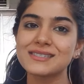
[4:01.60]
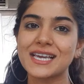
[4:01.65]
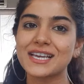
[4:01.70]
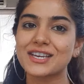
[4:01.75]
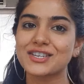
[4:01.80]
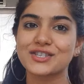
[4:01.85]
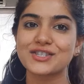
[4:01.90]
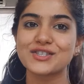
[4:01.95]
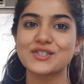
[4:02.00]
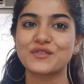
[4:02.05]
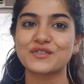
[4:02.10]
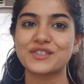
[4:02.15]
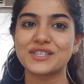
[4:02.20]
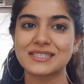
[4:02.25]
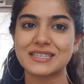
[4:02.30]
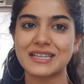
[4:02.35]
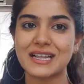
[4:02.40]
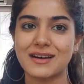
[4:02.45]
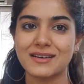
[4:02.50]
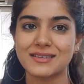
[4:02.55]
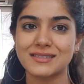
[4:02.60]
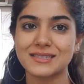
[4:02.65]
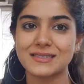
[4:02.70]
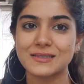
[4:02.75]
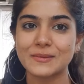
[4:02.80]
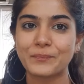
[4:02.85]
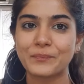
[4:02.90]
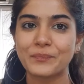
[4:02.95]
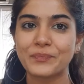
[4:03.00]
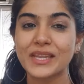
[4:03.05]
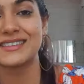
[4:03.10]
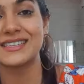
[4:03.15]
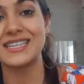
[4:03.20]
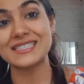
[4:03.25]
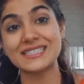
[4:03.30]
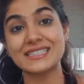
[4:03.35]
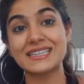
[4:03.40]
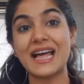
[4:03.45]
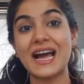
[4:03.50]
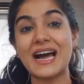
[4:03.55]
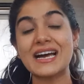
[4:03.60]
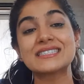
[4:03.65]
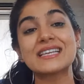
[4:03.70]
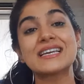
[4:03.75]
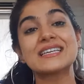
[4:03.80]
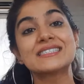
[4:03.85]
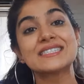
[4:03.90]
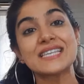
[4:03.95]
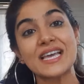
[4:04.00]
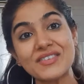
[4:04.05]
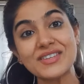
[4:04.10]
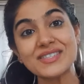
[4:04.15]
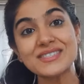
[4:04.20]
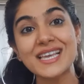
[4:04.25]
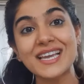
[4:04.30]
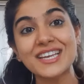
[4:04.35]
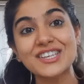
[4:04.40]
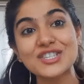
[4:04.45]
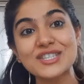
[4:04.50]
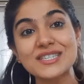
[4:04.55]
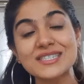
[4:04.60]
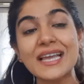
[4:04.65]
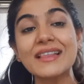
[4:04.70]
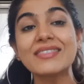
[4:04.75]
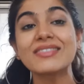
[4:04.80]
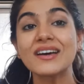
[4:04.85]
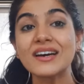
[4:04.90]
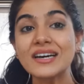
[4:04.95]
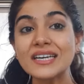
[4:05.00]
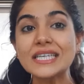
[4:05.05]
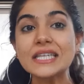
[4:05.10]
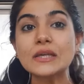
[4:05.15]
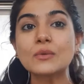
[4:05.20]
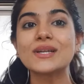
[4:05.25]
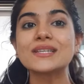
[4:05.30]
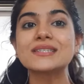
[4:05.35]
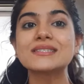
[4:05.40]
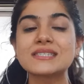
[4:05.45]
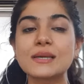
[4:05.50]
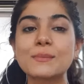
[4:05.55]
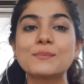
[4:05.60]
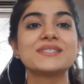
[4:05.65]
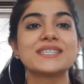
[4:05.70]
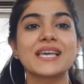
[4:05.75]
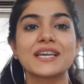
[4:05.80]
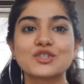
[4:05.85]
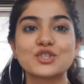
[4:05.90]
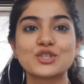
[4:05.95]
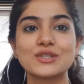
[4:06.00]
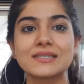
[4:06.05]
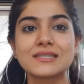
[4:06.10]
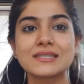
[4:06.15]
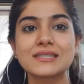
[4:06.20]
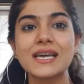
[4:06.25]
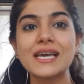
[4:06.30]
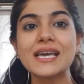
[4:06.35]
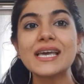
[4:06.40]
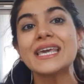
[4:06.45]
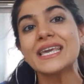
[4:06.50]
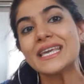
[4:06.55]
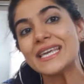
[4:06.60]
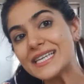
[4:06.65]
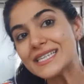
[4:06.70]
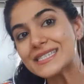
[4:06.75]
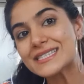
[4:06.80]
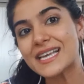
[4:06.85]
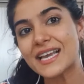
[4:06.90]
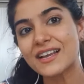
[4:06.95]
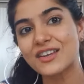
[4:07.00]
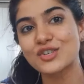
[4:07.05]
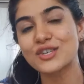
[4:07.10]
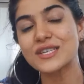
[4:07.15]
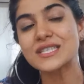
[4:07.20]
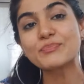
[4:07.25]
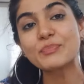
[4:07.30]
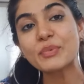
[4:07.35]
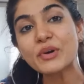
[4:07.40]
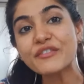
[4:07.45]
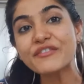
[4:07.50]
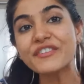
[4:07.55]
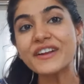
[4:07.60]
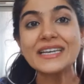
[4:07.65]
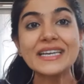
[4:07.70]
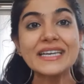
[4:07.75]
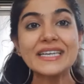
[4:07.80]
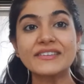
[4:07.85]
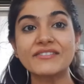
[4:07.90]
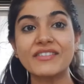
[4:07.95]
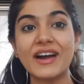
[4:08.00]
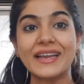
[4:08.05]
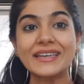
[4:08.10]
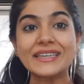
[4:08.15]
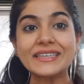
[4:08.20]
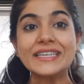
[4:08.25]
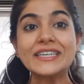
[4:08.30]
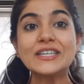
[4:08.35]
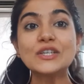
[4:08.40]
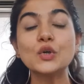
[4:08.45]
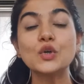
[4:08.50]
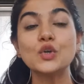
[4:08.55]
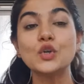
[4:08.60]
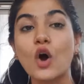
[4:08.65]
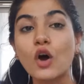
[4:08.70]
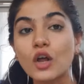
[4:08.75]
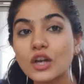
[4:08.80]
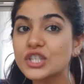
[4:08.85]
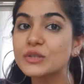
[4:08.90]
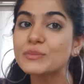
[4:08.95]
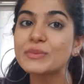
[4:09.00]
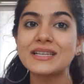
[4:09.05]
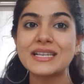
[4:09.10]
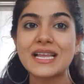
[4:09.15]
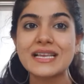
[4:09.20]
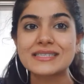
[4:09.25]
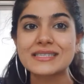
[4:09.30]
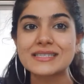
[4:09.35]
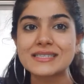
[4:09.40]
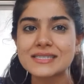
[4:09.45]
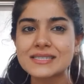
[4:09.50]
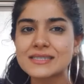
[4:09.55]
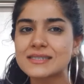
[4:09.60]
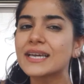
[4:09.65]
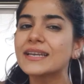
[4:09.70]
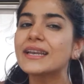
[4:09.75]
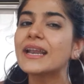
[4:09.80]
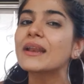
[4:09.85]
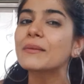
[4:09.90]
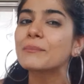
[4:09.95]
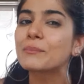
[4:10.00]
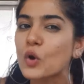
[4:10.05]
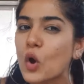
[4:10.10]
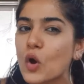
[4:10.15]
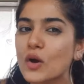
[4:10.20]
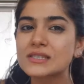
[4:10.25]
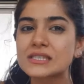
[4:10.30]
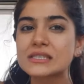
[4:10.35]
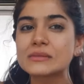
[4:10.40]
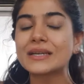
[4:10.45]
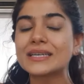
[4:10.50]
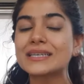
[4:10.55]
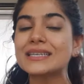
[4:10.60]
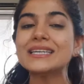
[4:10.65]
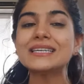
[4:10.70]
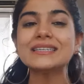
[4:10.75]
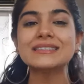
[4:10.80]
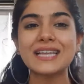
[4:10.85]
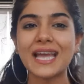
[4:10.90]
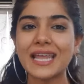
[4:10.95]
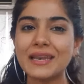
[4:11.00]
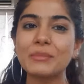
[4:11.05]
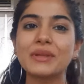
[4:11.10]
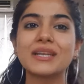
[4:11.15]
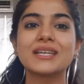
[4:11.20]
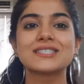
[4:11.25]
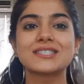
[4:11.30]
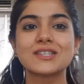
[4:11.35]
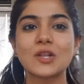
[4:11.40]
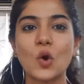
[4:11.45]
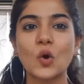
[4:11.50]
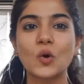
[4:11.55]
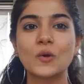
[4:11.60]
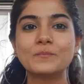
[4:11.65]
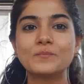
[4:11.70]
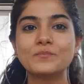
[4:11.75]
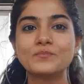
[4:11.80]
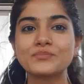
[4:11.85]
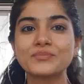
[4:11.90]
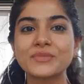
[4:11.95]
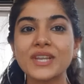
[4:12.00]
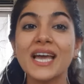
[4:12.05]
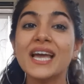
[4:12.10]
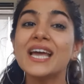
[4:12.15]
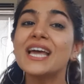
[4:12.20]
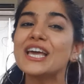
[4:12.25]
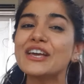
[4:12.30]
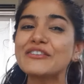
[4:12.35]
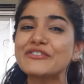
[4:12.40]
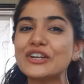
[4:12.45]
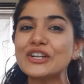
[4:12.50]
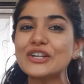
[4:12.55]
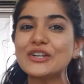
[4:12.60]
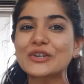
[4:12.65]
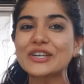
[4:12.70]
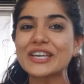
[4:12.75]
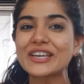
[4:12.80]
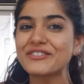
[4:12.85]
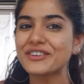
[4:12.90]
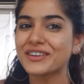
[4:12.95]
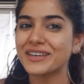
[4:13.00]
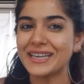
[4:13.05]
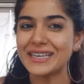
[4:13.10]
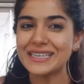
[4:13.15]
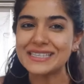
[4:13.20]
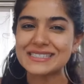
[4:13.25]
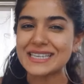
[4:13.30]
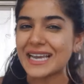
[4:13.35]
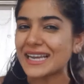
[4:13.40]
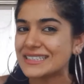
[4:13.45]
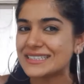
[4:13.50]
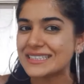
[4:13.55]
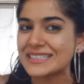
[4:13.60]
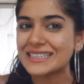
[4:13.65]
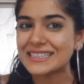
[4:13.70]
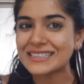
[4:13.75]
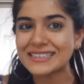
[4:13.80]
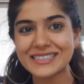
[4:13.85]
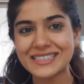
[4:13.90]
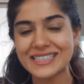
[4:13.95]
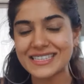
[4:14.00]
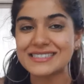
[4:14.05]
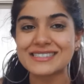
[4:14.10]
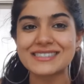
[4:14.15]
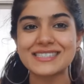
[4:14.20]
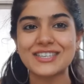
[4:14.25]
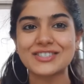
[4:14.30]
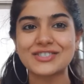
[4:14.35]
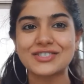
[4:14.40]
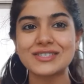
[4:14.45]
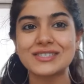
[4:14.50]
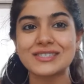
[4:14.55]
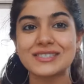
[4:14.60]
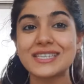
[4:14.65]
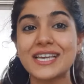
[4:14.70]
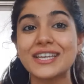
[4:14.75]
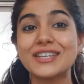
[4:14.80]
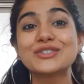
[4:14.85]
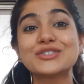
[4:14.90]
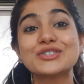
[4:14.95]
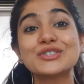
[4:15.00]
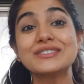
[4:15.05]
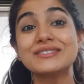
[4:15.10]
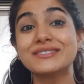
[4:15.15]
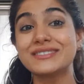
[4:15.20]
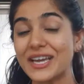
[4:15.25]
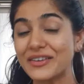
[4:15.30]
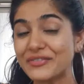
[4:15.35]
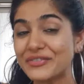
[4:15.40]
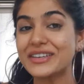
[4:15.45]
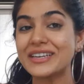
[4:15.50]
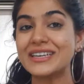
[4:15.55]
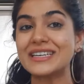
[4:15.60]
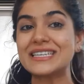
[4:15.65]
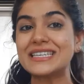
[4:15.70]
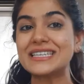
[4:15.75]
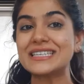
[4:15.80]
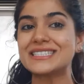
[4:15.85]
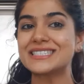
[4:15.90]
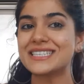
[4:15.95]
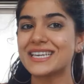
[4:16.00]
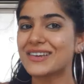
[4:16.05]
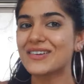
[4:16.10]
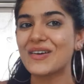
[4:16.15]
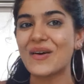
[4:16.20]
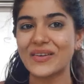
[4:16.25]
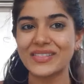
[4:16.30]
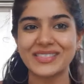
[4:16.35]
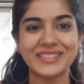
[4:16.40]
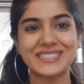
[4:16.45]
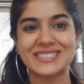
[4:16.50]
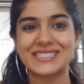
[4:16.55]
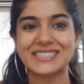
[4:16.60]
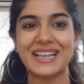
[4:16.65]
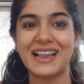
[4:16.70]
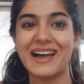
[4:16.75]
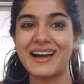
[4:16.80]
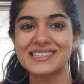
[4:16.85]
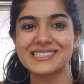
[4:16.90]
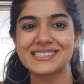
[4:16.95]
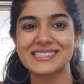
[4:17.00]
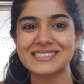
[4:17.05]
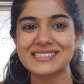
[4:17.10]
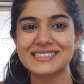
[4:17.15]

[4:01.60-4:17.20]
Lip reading: sections of this class. This class has 7 sections and 31 subsections. Each section is perfectly divided into knowledgeable lessons that are approximately 10 minutes long. If you're looking for an exciting learning sessions, then you should definitely take on this class.